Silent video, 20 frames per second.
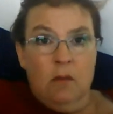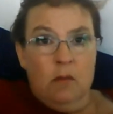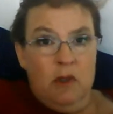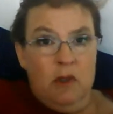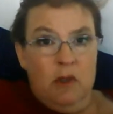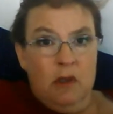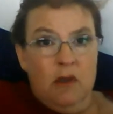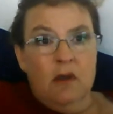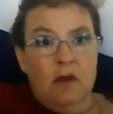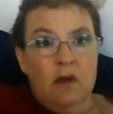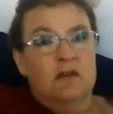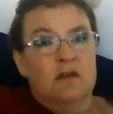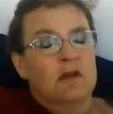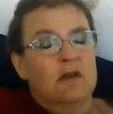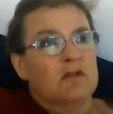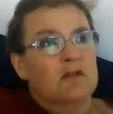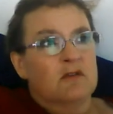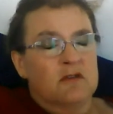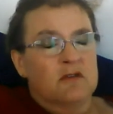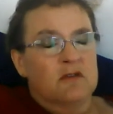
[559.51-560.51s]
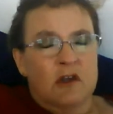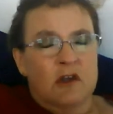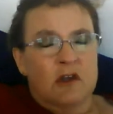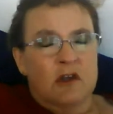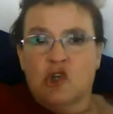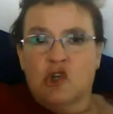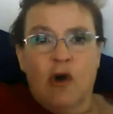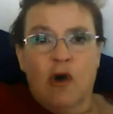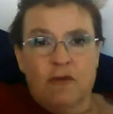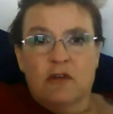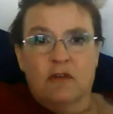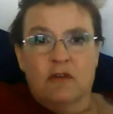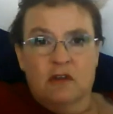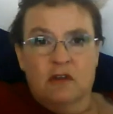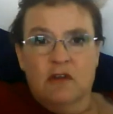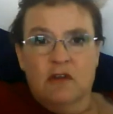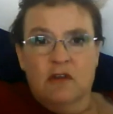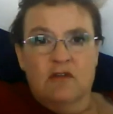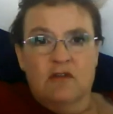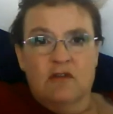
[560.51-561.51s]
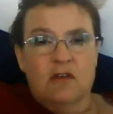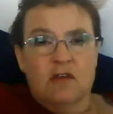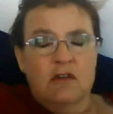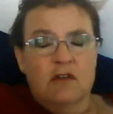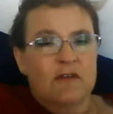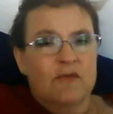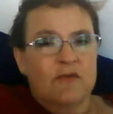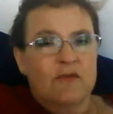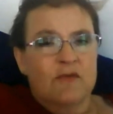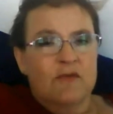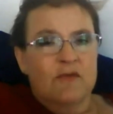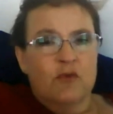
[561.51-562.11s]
because it's such an awful disease to live with,